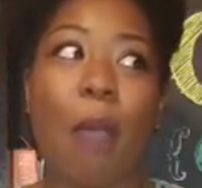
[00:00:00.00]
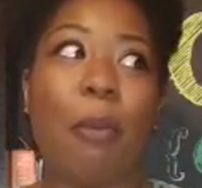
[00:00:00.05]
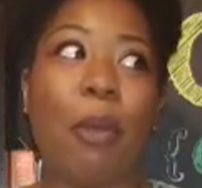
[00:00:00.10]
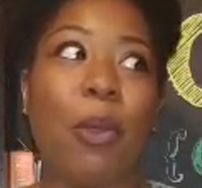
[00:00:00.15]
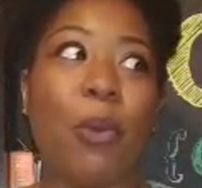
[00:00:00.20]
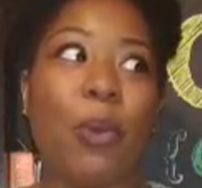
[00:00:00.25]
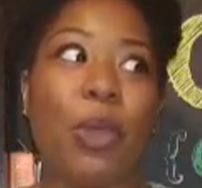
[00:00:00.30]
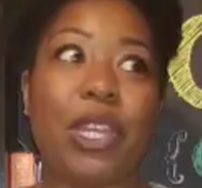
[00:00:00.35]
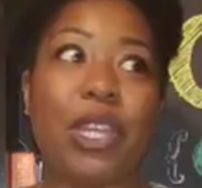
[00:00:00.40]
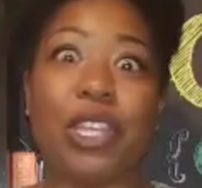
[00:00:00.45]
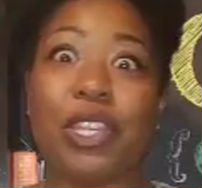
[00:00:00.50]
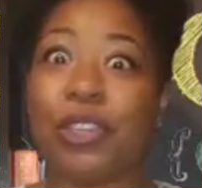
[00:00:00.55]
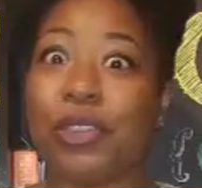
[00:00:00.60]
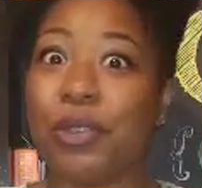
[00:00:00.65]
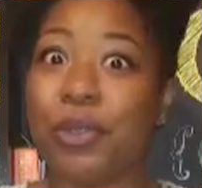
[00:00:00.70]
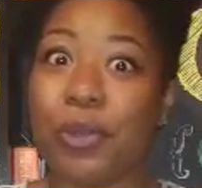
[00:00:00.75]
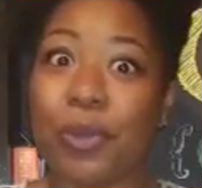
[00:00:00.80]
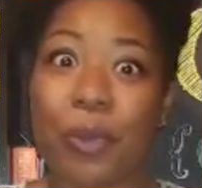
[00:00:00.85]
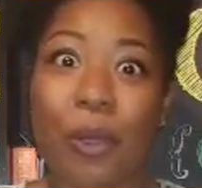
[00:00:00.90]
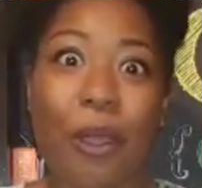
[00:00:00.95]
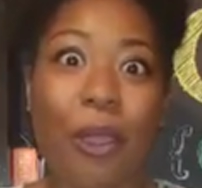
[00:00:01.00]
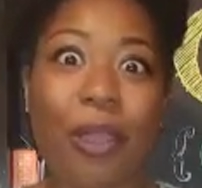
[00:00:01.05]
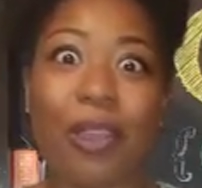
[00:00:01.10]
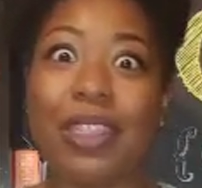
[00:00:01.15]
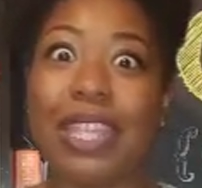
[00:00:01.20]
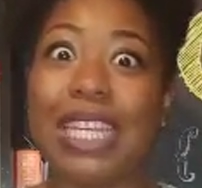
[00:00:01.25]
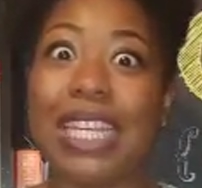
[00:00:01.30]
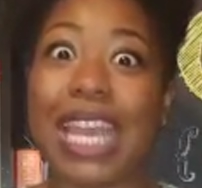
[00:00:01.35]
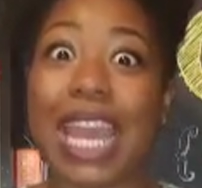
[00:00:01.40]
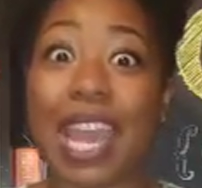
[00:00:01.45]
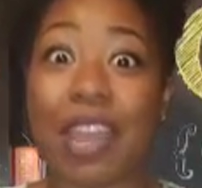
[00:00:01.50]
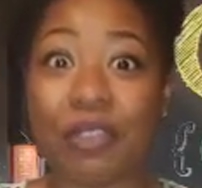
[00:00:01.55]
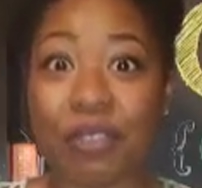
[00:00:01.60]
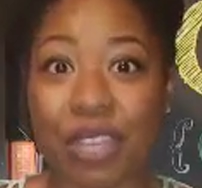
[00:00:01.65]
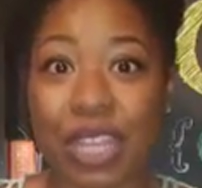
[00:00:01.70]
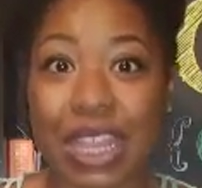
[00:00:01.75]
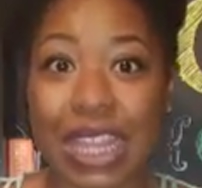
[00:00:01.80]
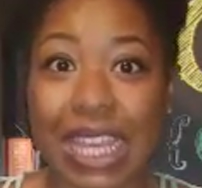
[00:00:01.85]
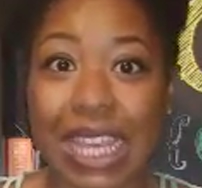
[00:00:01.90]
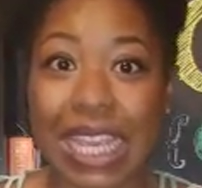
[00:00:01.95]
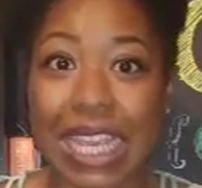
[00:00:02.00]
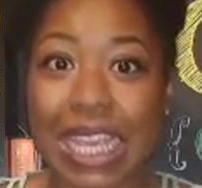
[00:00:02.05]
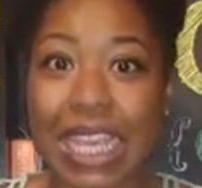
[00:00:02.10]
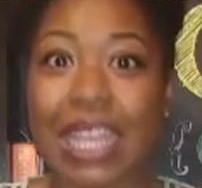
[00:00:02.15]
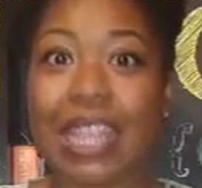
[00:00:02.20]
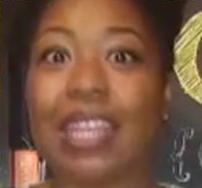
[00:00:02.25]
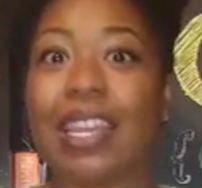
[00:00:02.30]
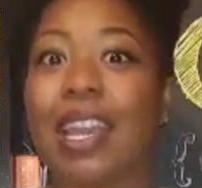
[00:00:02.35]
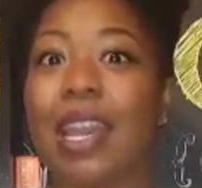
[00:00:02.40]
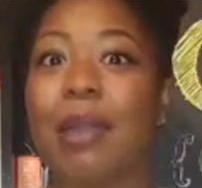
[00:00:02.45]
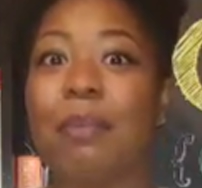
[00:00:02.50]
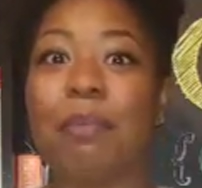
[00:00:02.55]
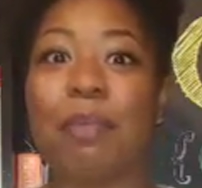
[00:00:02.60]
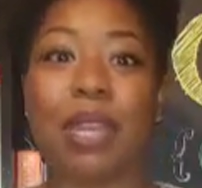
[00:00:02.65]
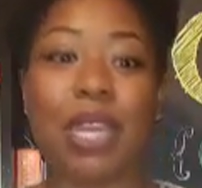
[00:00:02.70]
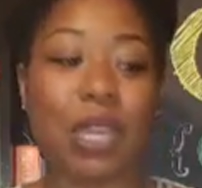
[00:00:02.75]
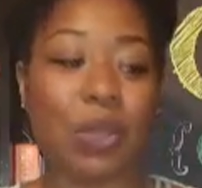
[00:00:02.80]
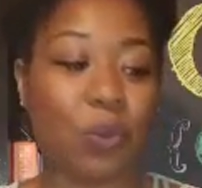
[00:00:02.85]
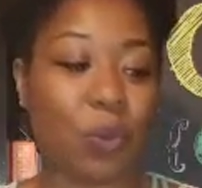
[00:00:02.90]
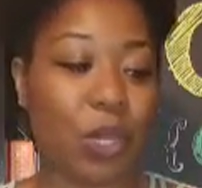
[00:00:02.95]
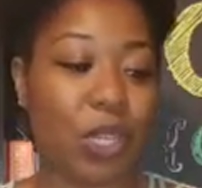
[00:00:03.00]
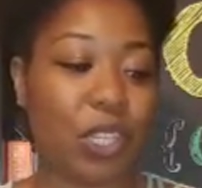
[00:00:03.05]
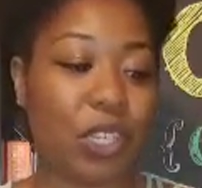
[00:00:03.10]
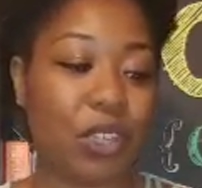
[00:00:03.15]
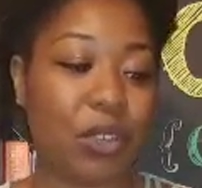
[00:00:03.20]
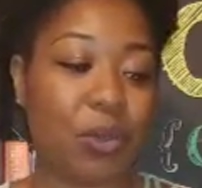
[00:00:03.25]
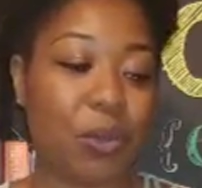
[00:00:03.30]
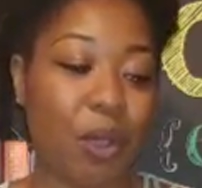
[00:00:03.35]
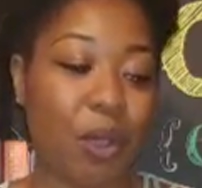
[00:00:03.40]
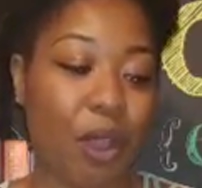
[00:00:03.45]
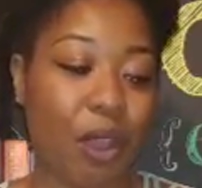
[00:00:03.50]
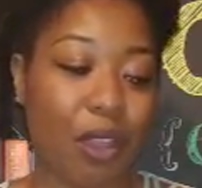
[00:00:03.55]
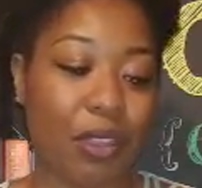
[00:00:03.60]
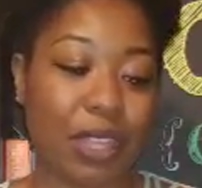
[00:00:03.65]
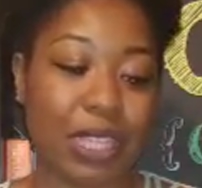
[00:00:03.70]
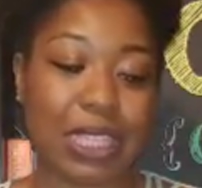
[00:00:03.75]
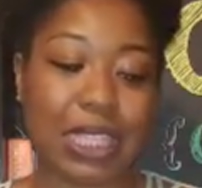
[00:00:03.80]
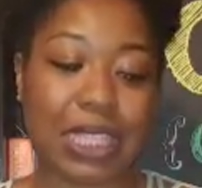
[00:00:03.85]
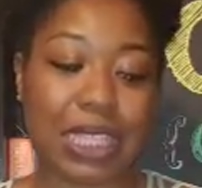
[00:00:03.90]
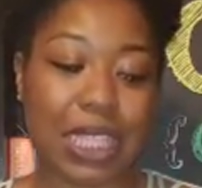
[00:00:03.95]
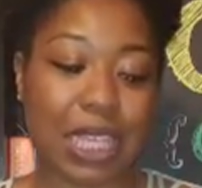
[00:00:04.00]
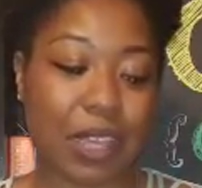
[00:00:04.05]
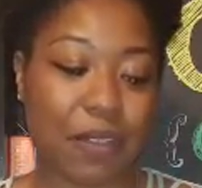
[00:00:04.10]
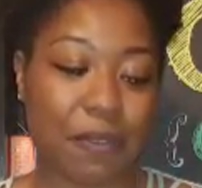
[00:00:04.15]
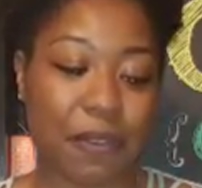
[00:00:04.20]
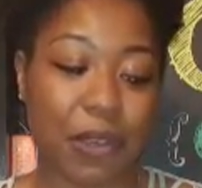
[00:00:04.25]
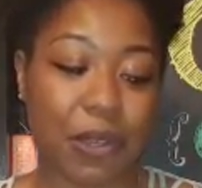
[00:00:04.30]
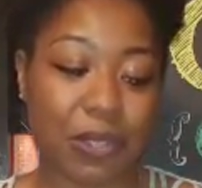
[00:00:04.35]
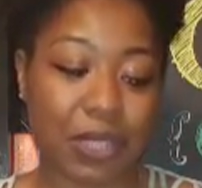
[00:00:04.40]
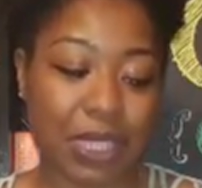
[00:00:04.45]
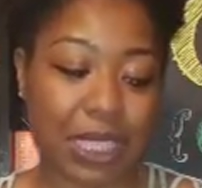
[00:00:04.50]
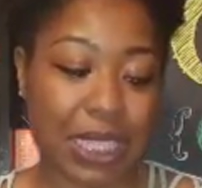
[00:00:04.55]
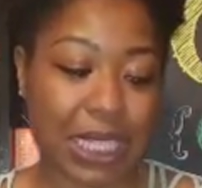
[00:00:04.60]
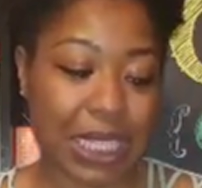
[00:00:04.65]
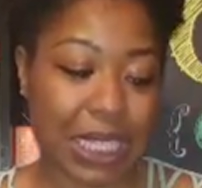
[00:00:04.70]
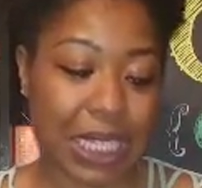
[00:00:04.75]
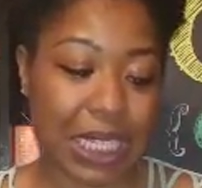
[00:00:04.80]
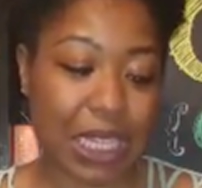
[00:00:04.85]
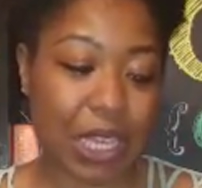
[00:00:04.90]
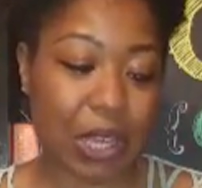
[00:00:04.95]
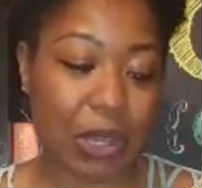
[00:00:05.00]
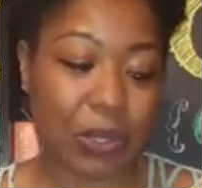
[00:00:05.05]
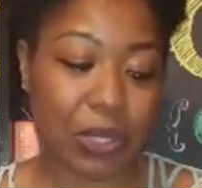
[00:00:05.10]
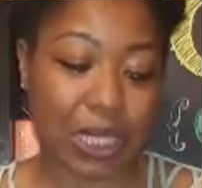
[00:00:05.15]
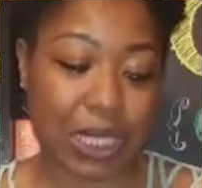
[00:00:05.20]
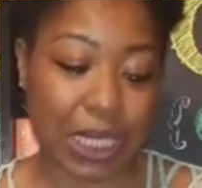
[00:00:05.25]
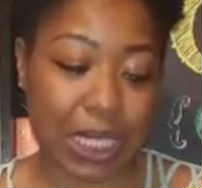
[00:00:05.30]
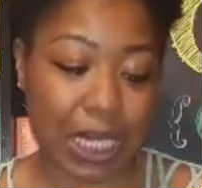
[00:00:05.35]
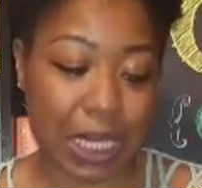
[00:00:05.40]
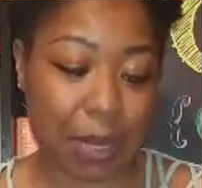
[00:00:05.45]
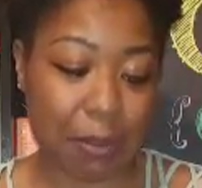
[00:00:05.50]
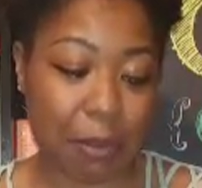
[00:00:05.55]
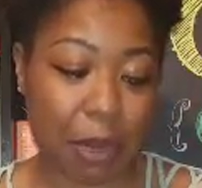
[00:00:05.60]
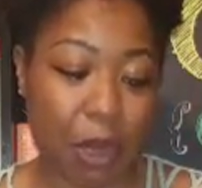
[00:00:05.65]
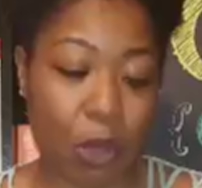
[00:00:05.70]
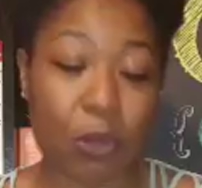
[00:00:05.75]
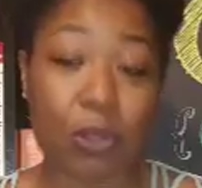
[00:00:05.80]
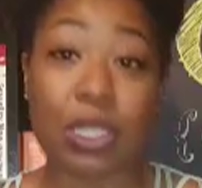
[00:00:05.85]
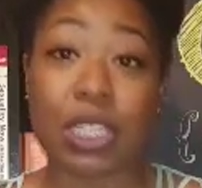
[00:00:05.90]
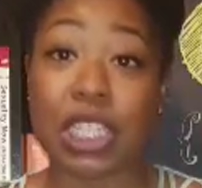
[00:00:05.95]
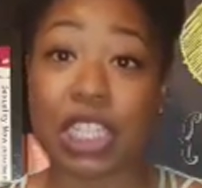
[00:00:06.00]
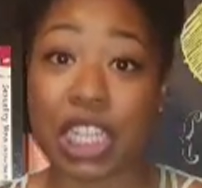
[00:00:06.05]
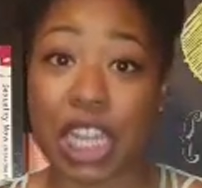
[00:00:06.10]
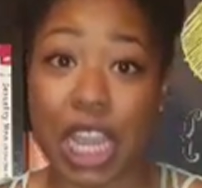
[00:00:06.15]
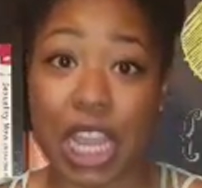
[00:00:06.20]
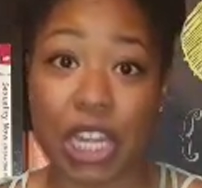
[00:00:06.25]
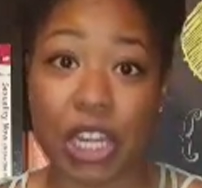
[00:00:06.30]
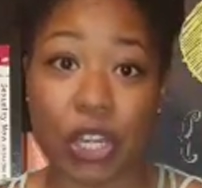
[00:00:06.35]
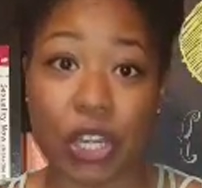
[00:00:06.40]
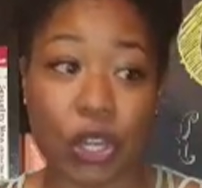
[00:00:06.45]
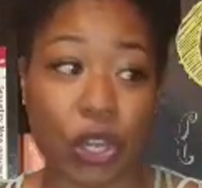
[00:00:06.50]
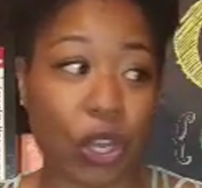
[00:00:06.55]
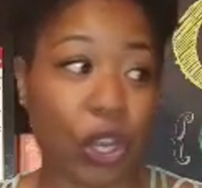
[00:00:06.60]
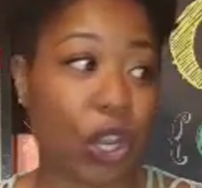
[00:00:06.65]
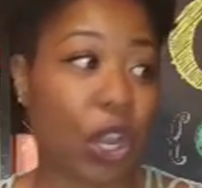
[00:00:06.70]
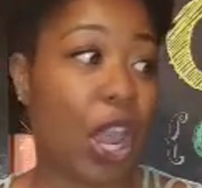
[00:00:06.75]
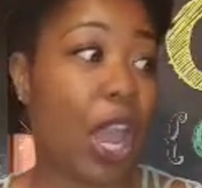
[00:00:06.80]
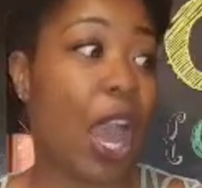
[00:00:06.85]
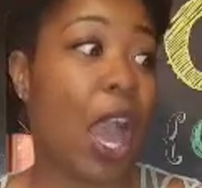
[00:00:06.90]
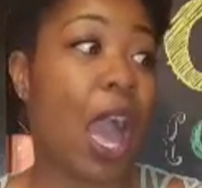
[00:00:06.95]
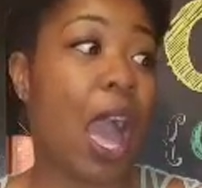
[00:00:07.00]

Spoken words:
But when you are the everything in the company, when you are the CFO, CEO, CMO, janitor,